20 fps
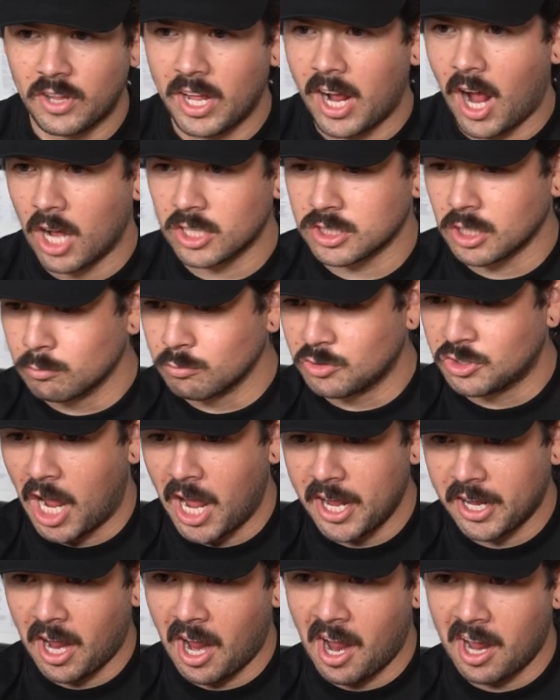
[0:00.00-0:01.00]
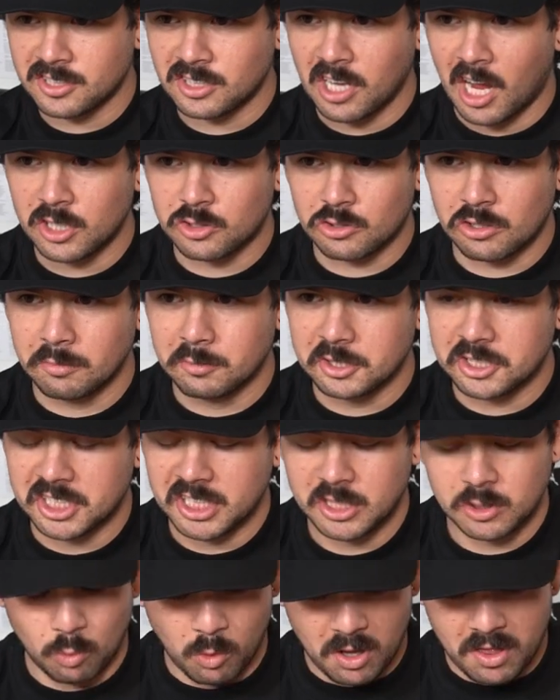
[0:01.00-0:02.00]
They got some dank ass ice cream
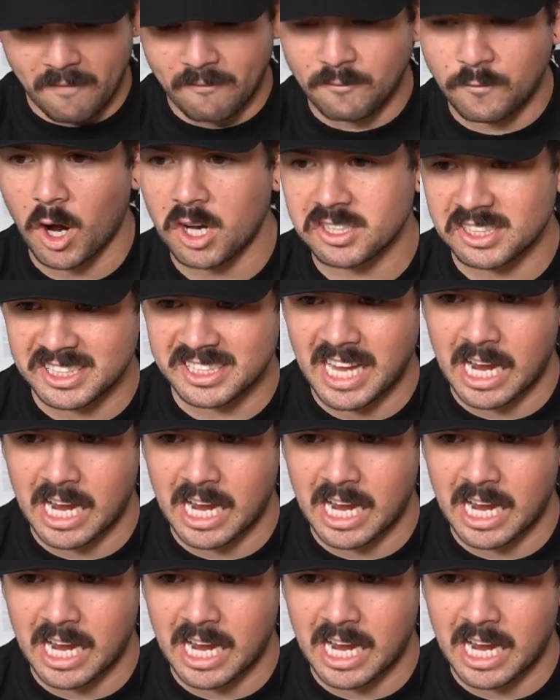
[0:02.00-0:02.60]
machines. Where the fuck these